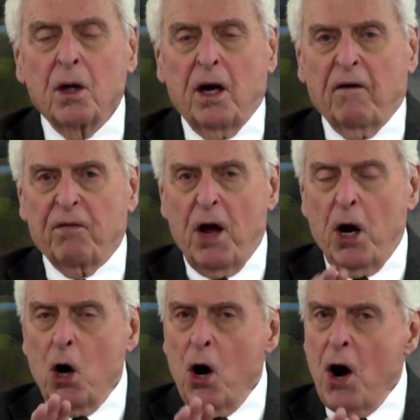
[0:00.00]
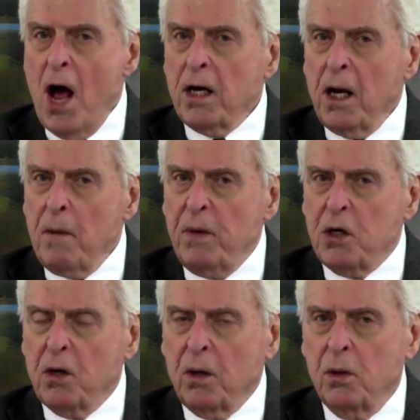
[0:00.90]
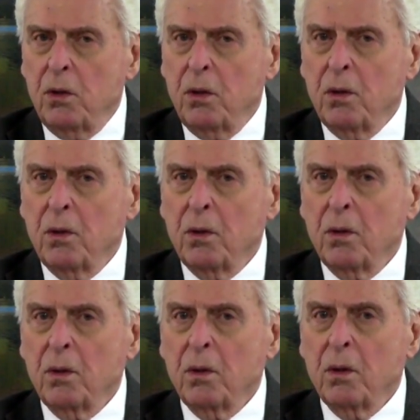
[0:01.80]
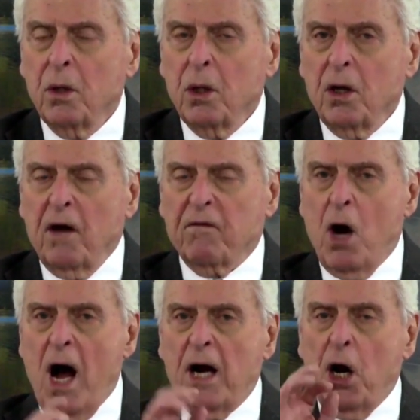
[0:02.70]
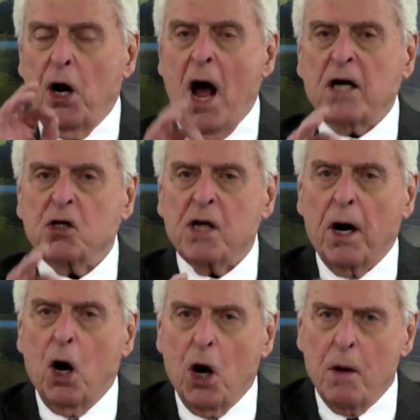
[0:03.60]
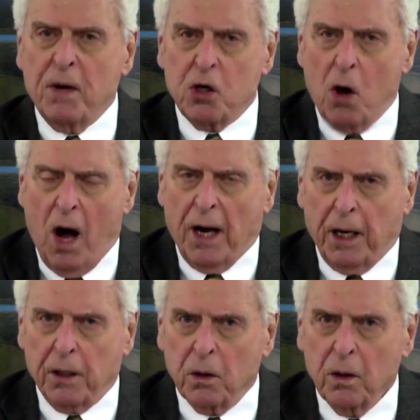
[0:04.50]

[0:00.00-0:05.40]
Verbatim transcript: if they are not limited, if God had not set a limit on it,